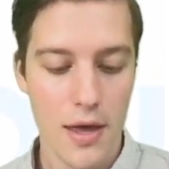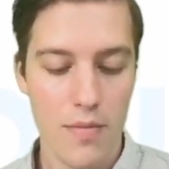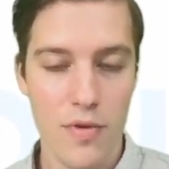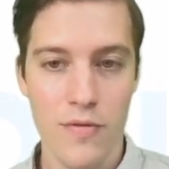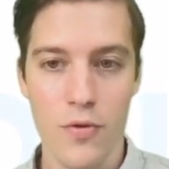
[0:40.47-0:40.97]

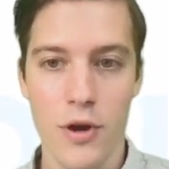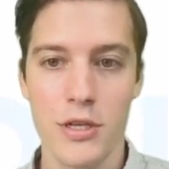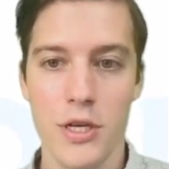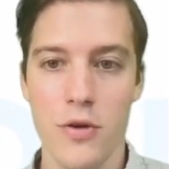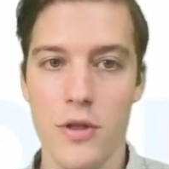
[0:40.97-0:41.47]
before I
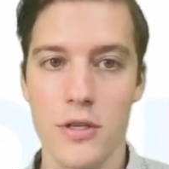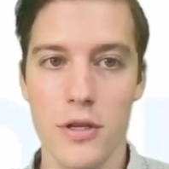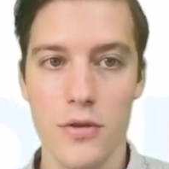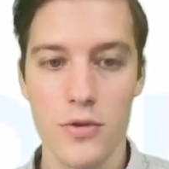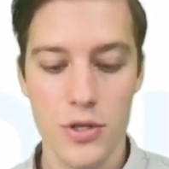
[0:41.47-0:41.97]
share the
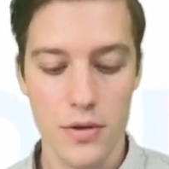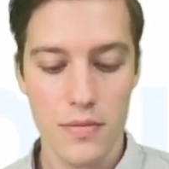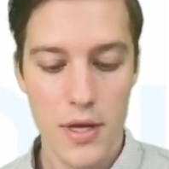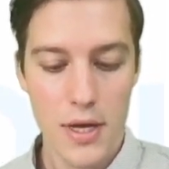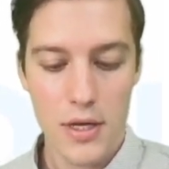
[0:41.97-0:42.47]
solution.
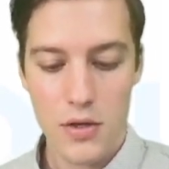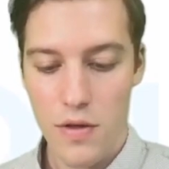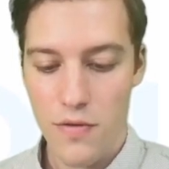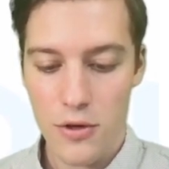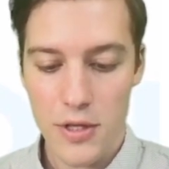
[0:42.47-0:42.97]
So the
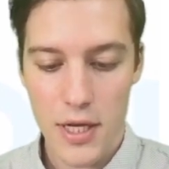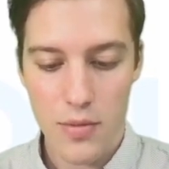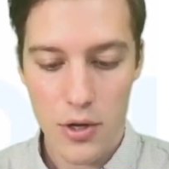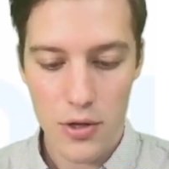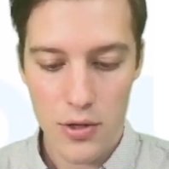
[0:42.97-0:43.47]
first thing I'm
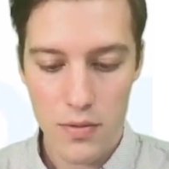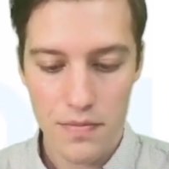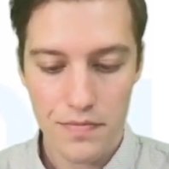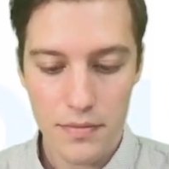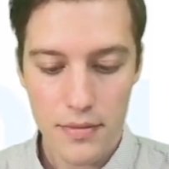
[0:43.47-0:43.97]
going to do
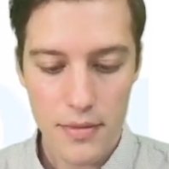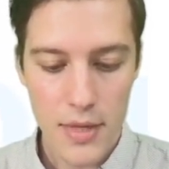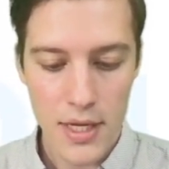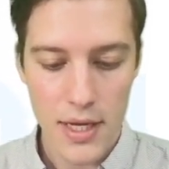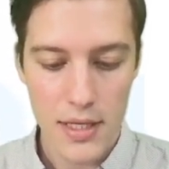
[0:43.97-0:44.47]

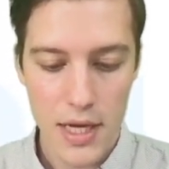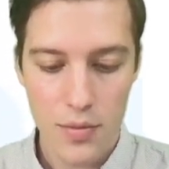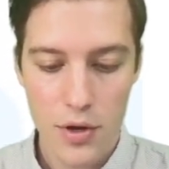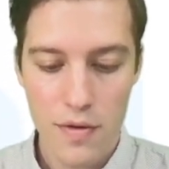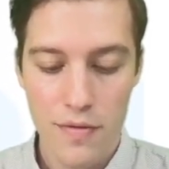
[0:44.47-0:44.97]
is I'm
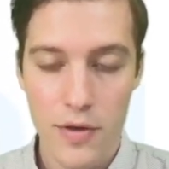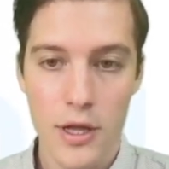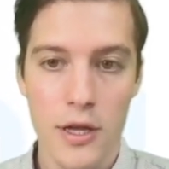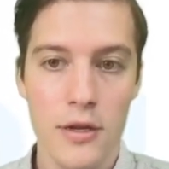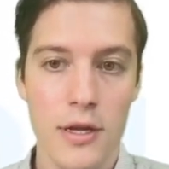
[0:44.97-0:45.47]
going to fill
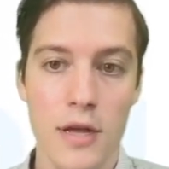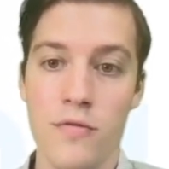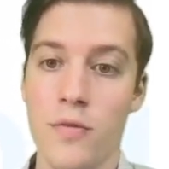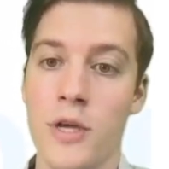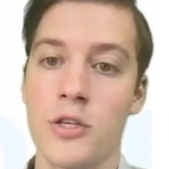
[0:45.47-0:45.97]
in
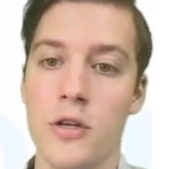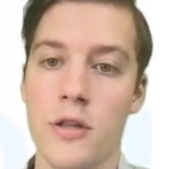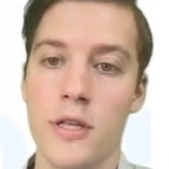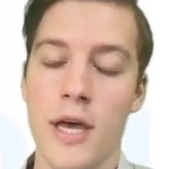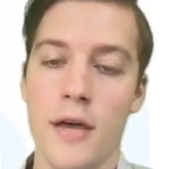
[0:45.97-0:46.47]
information on
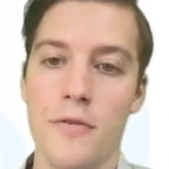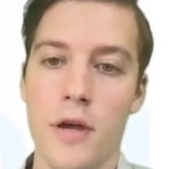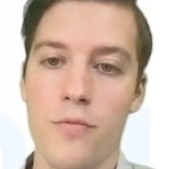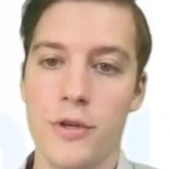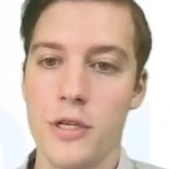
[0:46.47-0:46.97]
the
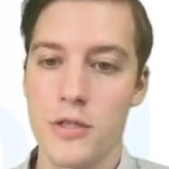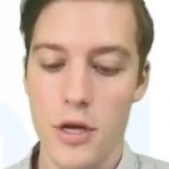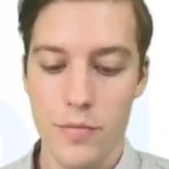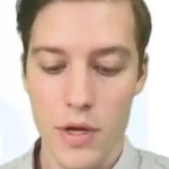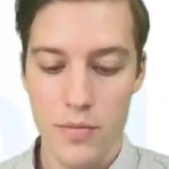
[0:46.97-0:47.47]
diagram which has
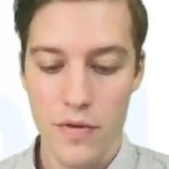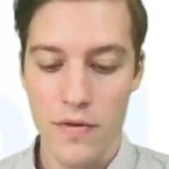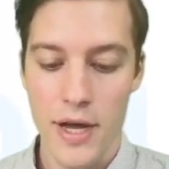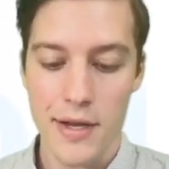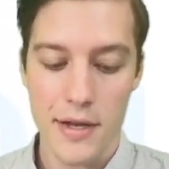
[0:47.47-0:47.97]
not been
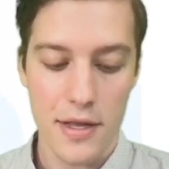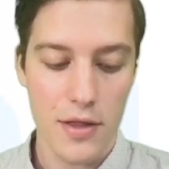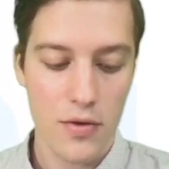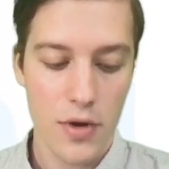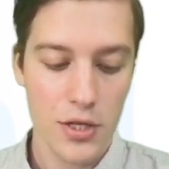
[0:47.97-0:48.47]
provided in the
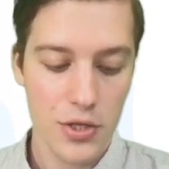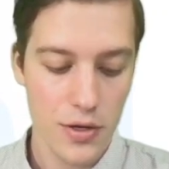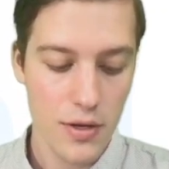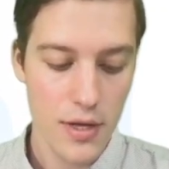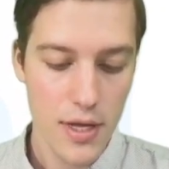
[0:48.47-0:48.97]

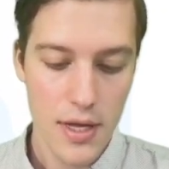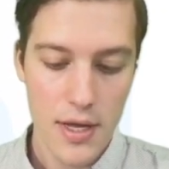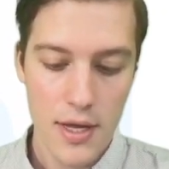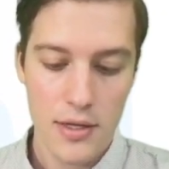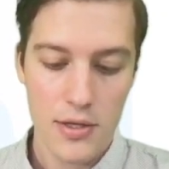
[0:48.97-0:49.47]
question.
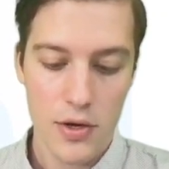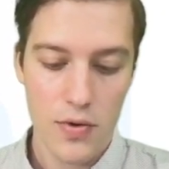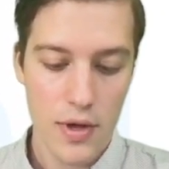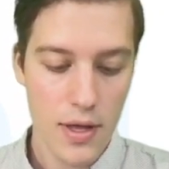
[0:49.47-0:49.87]
So